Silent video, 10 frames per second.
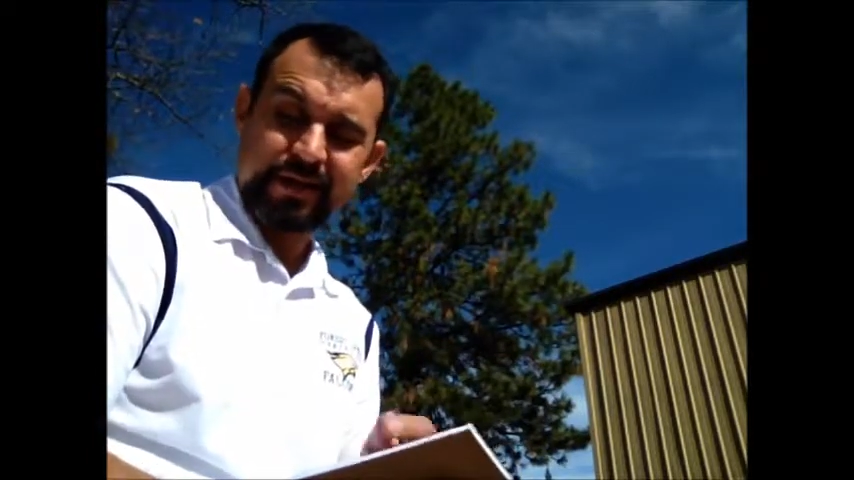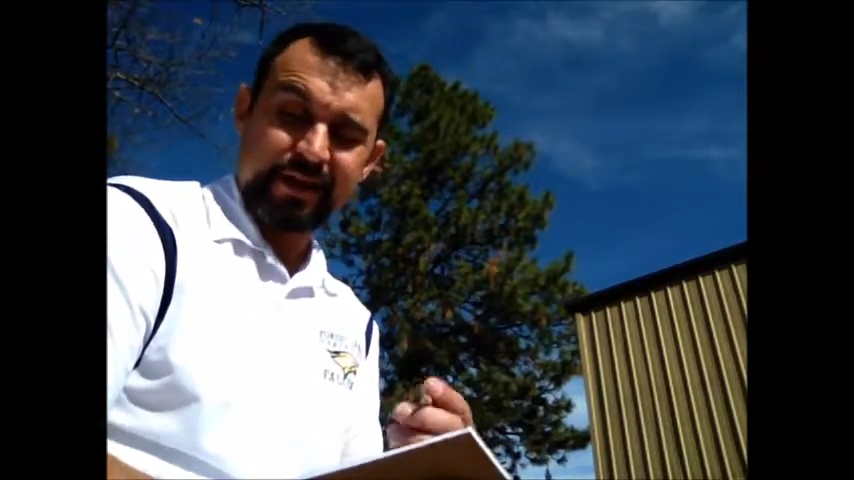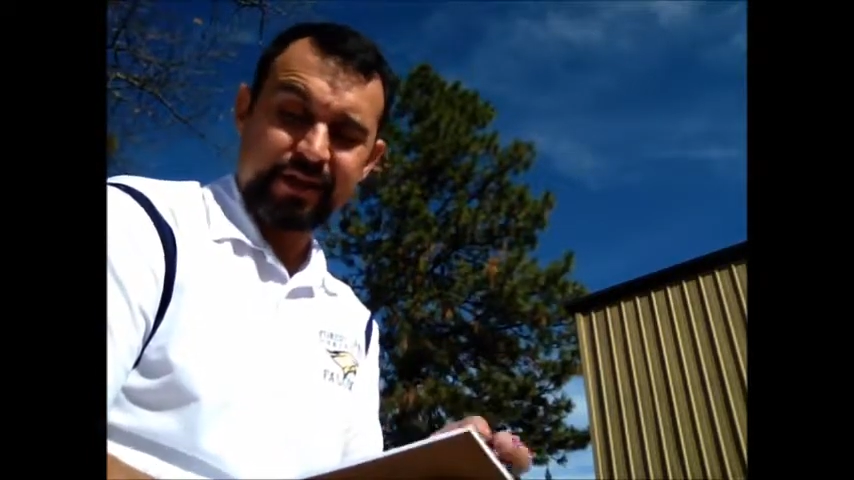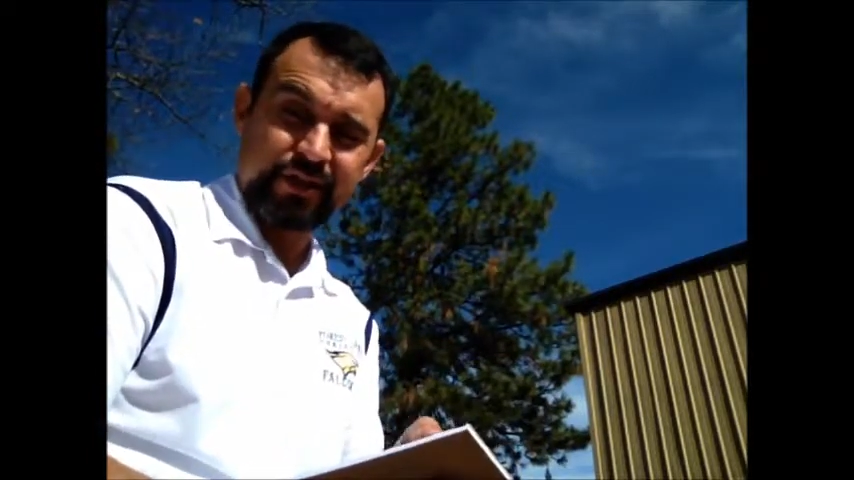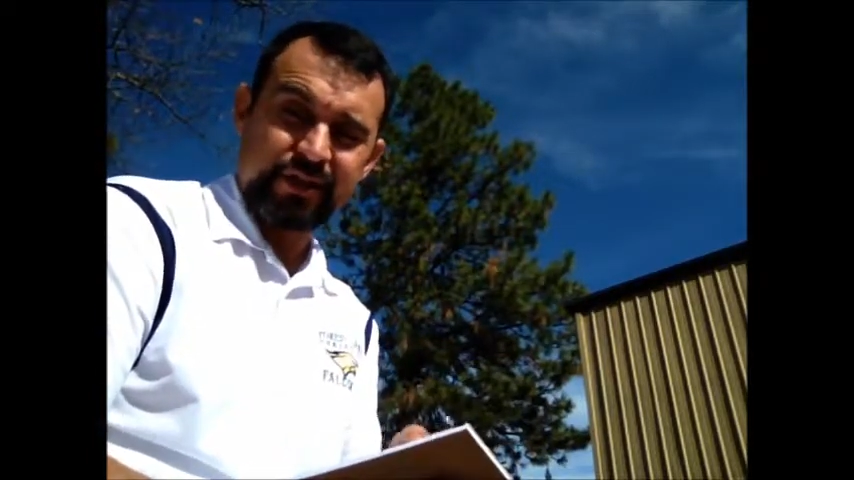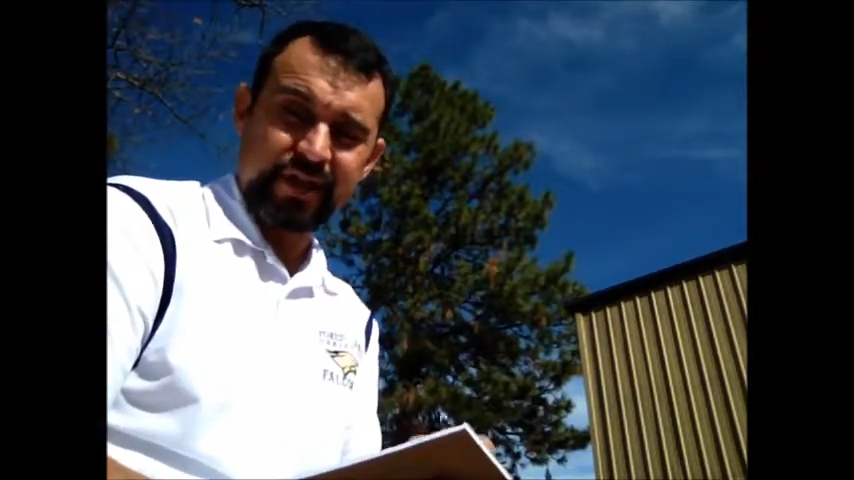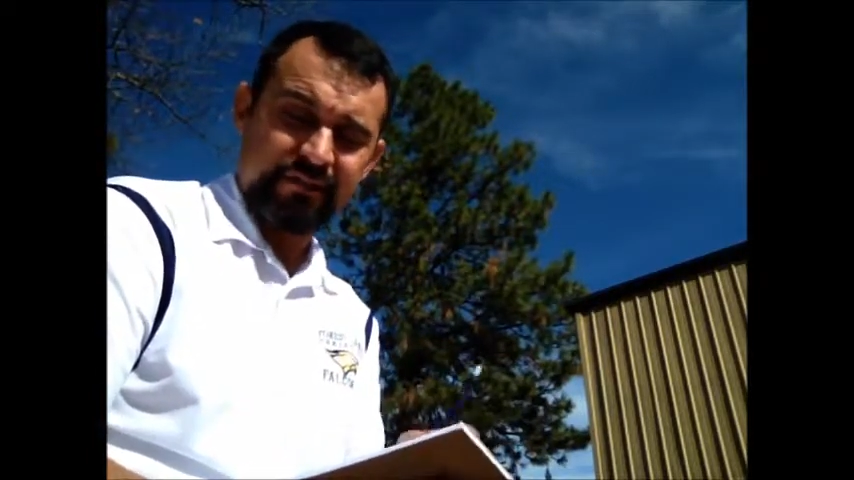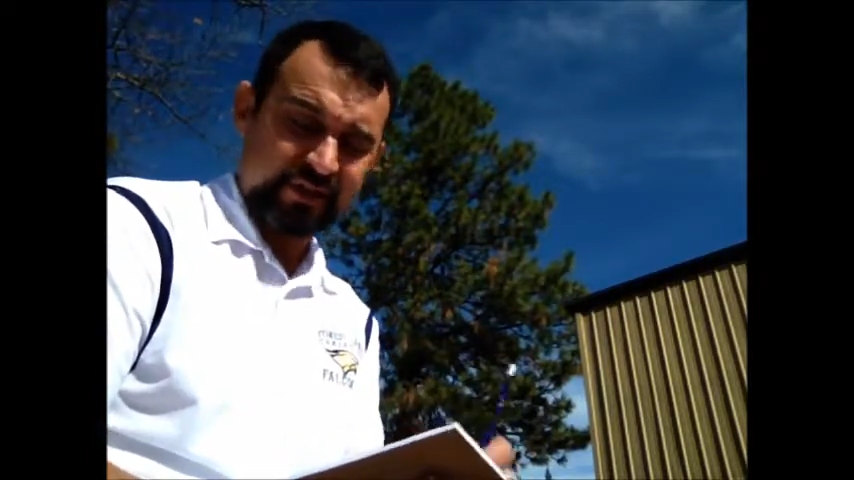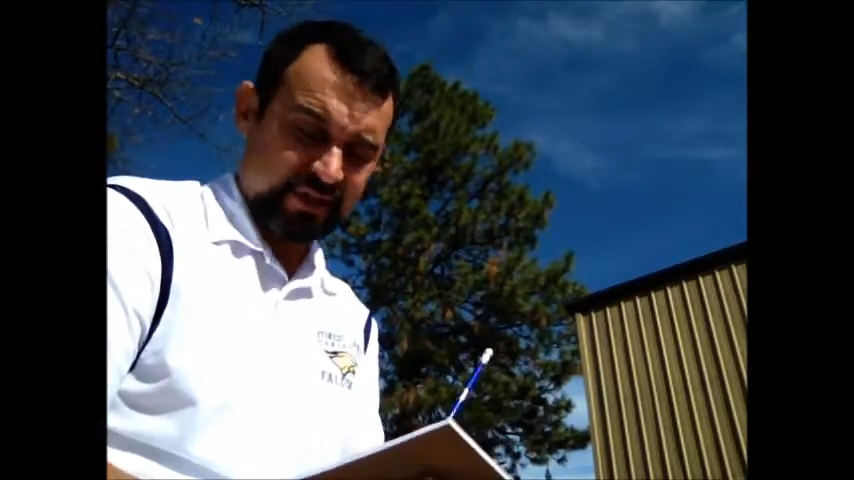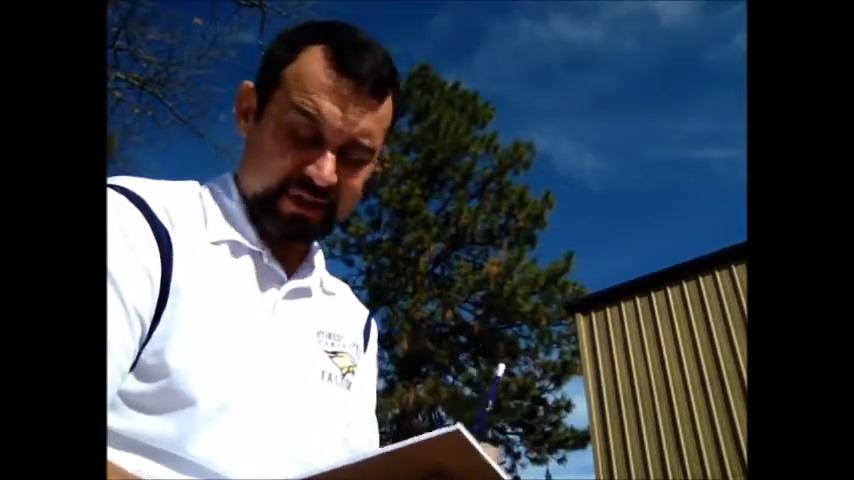and that's going to
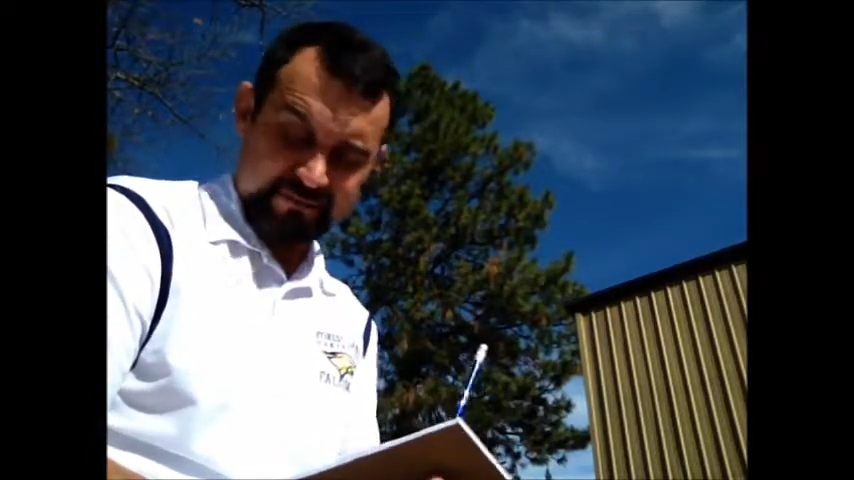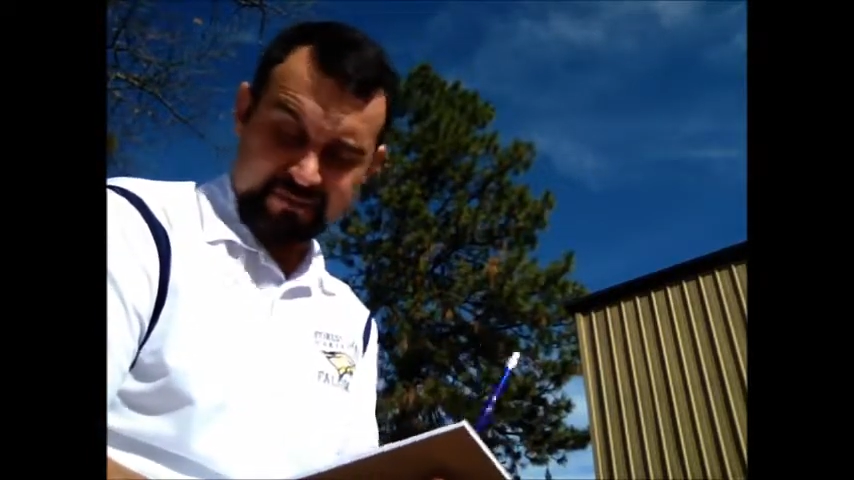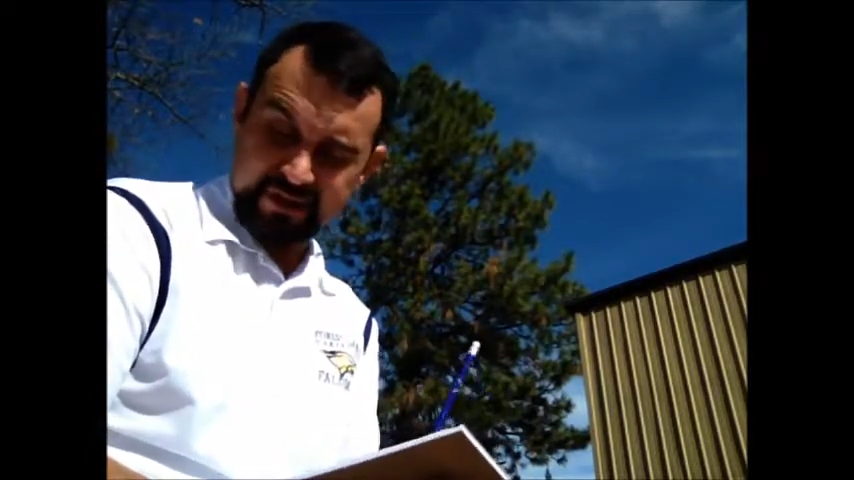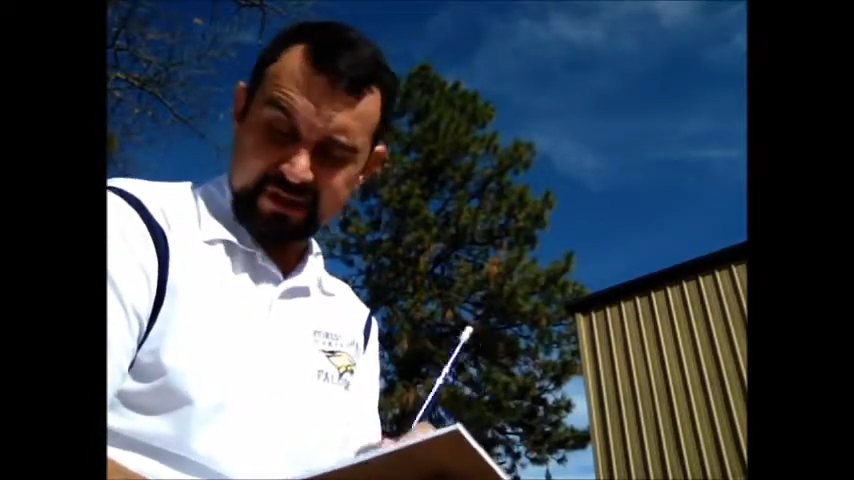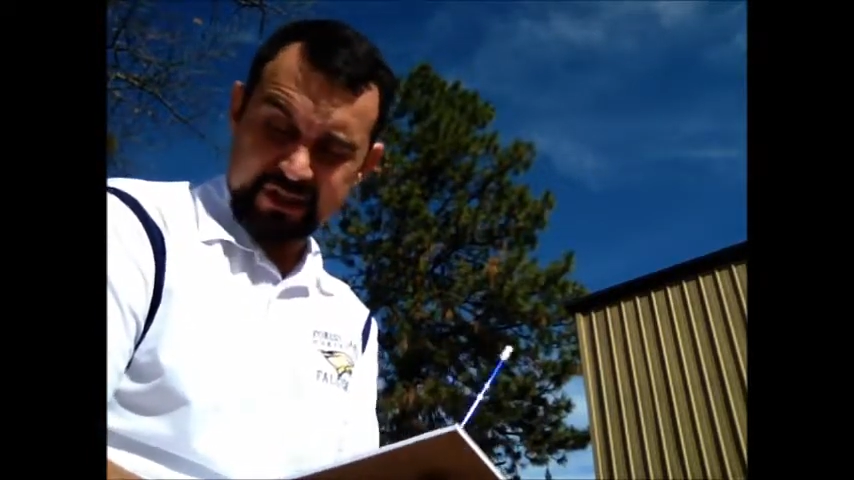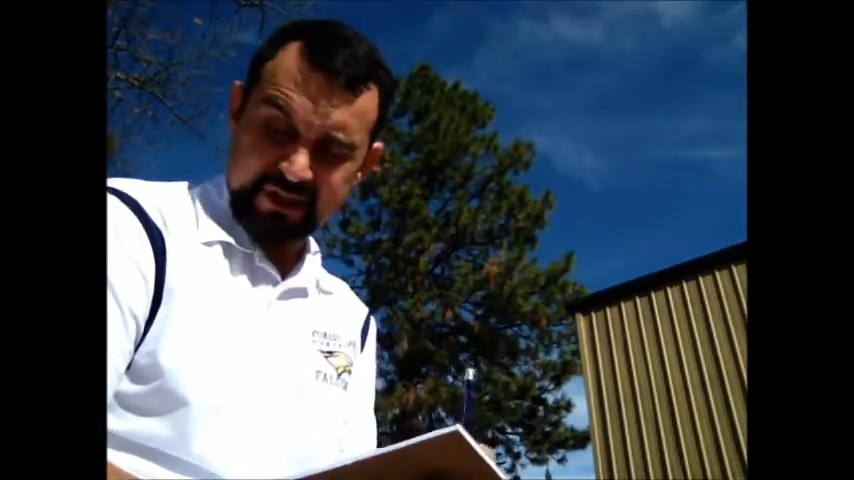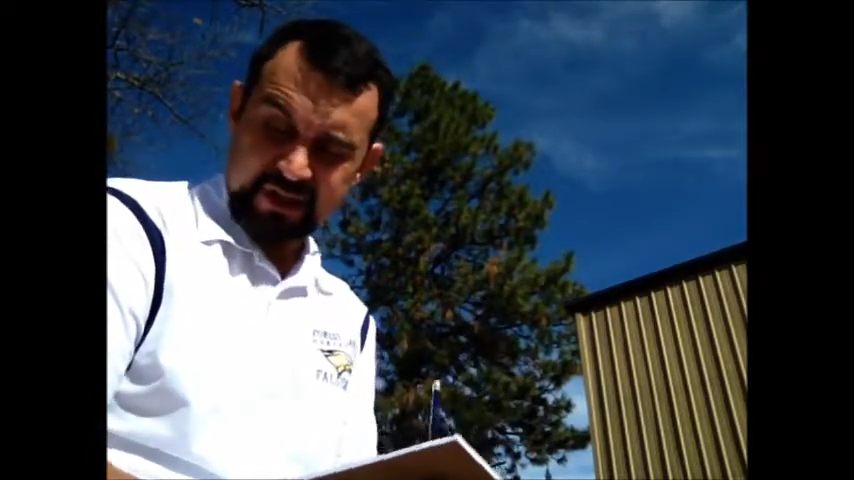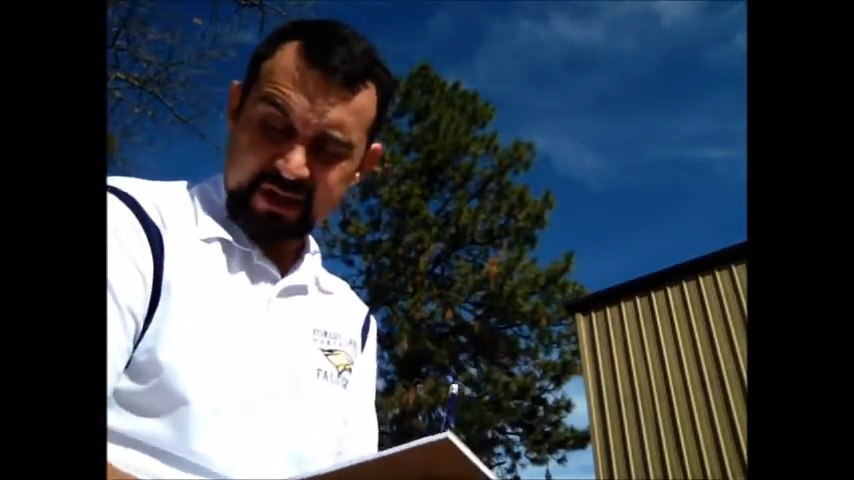give us a difference